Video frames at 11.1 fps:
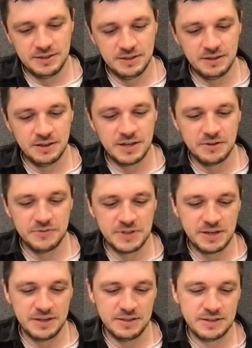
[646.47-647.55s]
a lot of
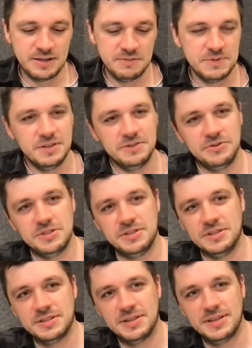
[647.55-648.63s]
time that there's
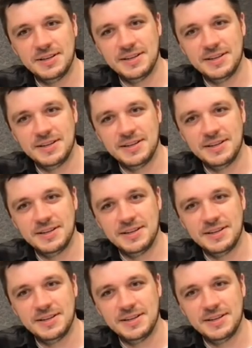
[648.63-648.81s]
this